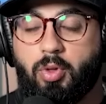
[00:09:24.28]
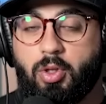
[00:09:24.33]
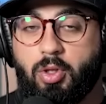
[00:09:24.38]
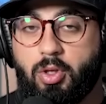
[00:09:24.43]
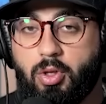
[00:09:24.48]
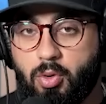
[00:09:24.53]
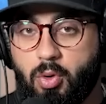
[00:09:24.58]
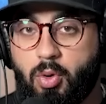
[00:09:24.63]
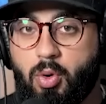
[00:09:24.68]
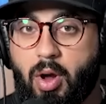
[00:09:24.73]

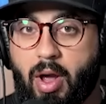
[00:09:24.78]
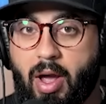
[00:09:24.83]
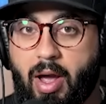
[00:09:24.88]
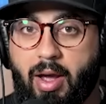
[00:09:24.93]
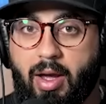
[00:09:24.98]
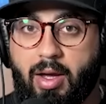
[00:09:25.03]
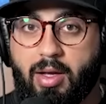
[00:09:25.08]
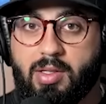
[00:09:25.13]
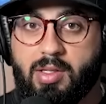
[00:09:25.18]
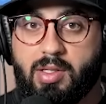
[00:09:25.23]
you,
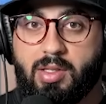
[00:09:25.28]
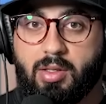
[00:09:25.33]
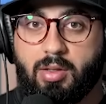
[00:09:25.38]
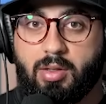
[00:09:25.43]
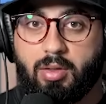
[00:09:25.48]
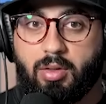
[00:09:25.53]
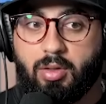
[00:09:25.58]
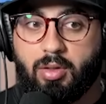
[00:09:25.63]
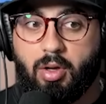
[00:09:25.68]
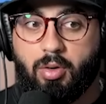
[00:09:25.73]
as,
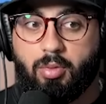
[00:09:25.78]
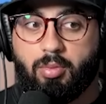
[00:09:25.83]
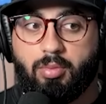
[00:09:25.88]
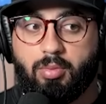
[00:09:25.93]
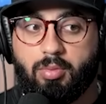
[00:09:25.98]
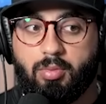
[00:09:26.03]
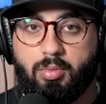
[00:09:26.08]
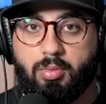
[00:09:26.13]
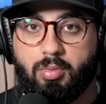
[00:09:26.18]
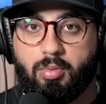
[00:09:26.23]
you know,
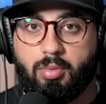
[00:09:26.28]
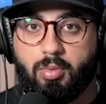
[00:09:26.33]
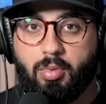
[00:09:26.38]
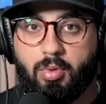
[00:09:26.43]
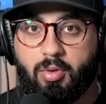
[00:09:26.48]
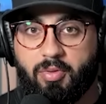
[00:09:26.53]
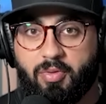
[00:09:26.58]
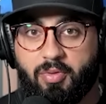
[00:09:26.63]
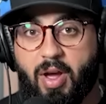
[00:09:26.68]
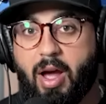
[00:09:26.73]

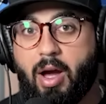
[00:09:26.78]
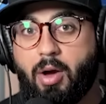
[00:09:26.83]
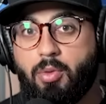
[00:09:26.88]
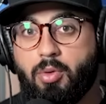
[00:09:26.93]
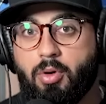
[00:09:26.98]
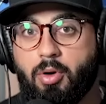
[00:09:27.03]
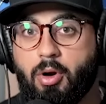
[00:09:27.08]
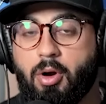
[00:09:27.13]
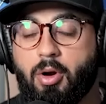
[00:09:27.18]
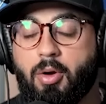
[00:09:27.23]
the
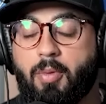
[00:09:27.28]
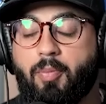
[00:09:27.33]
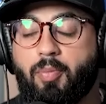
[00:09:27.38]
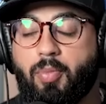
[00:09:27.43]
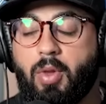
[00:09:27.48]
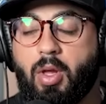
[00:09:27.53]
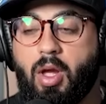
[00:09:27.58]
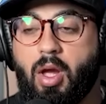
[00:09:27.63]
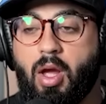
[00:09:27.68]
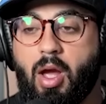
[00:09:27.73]
founder,
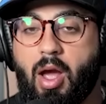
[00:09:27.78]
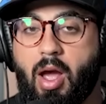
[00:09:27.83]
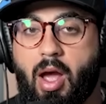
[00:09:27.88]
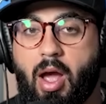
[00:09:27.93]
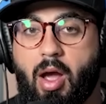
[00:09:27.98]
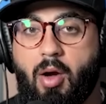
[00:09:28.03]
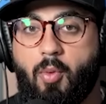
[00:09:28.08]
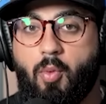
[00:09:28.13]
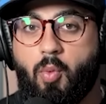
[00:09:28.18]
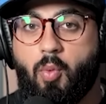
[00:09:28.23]

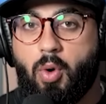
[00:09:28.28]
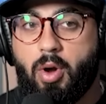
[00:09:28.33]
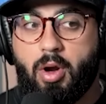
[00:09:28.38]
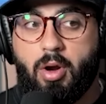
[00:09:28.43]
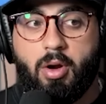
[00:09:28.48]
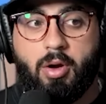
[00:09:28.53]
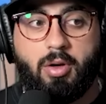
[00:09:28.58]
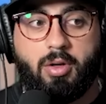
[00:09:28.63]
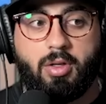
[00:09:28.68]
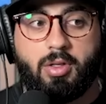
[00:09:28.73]

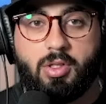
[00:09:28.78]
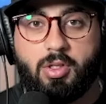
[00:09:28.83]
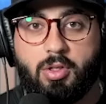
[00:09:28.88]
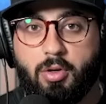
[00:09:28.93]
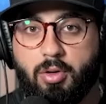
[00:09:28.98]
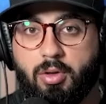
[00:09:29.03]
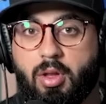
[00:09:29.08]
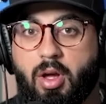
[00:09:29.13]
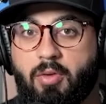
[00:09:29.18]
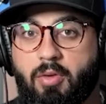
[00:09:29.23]
where does
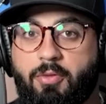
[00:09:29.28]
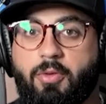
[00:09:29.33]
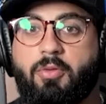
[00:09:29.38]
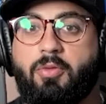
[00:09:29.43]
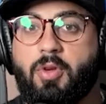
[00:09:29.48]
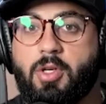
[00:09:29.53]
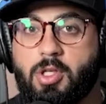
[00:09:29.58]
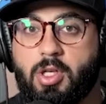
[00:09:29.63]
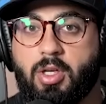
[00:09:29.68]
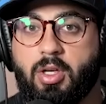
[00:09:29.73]
your love for
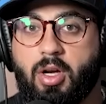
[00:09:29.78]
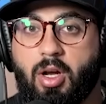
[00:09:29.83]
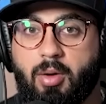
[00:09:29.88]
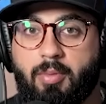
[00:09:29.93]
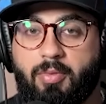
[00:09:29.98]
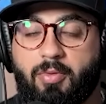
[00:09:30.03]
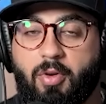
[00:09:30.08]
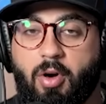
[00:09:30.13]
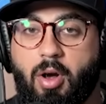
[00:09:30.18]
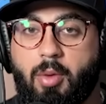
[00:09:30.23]
fishing
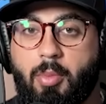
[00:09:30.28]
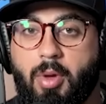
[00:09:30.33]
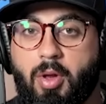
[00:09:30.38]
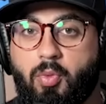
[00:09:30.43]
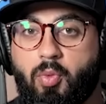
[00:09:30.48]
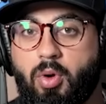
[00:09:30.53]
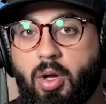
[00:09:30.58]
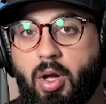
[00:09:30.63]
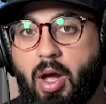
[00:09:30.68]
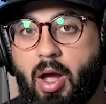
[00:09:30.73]
come from,
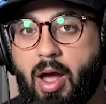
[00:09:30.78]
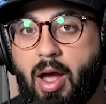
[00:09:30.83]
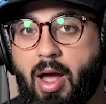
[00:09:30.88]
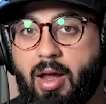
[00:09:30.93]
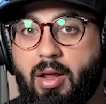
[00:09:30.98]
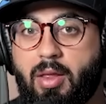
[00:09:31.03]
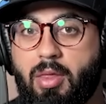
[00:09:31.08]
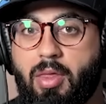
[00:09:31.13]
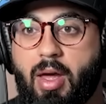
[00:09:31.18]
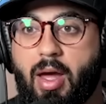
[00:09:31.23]
and
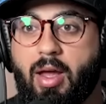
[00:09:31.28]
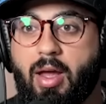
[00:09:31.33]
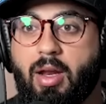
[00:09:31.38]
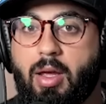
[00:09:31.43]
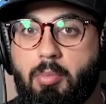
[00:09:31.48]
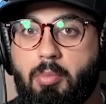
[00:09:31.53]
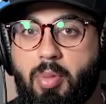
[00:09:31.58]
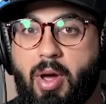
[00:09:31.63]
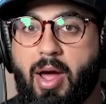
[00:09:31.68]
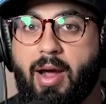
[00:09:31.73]
how did that
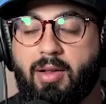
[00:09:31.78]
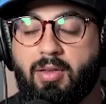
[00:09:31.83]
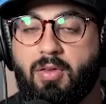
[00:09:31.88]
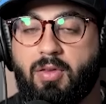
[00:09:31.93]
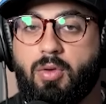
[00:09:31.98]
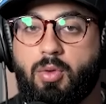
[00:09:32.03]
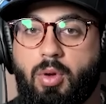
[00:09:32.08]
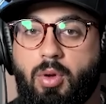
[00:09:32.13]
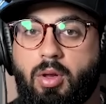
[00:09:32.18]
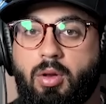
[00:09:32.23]
impact
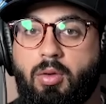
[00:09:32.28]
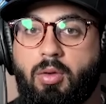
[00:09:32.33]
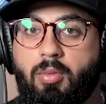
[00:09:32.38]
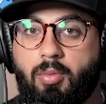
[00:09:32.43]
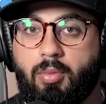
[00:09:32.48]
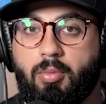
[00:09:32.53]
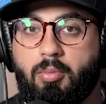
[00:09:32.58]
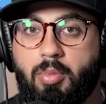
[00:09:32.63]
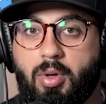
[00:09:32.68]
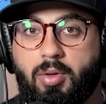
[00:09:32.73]
you
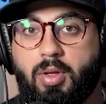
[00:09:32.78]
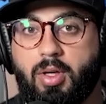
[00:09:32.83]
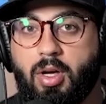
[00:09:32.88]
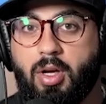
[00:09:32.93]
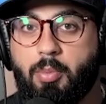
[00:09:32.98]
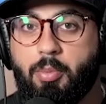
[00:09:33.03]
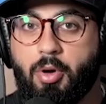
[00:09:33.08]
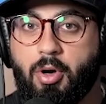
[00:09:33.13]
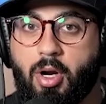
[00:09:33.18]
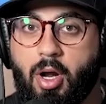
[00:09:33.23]
in building
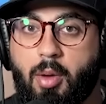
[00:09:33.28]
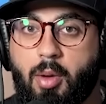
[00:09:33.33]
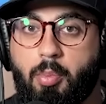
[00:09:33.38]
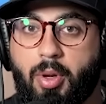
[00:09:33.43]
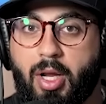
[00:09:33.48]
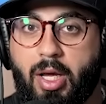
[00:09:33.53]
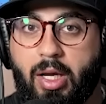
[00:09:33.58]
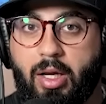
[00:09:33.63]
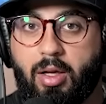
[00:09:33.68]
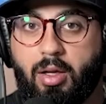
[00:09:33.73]
up your
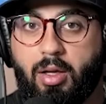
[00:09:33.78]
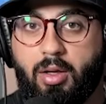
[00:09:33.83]
company?